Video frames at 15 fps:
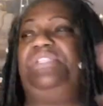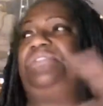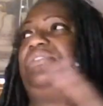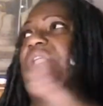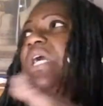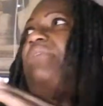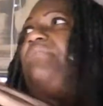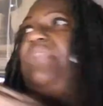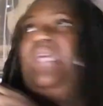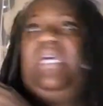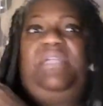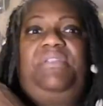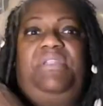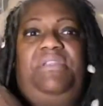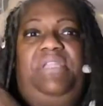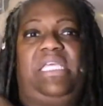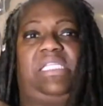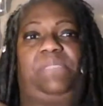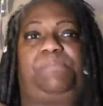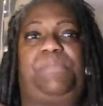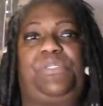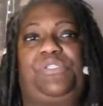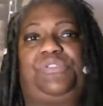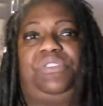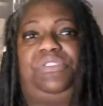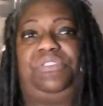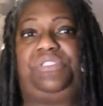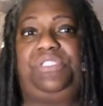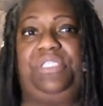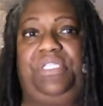It's not that the next
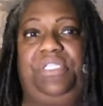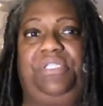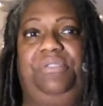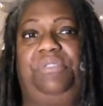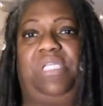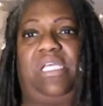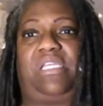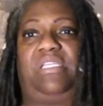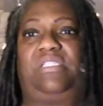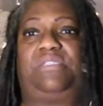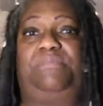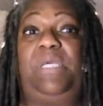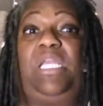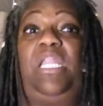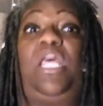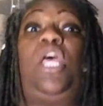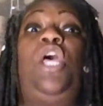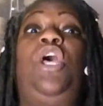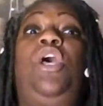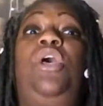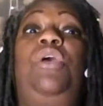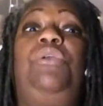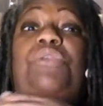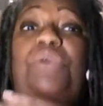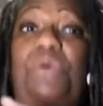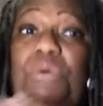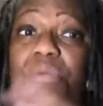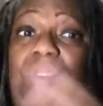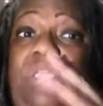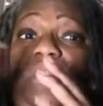person to you that can smell it.
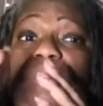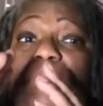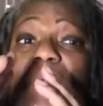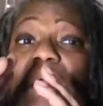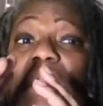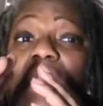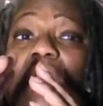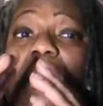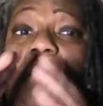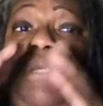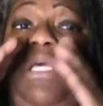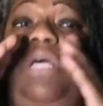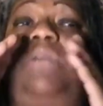You can smell it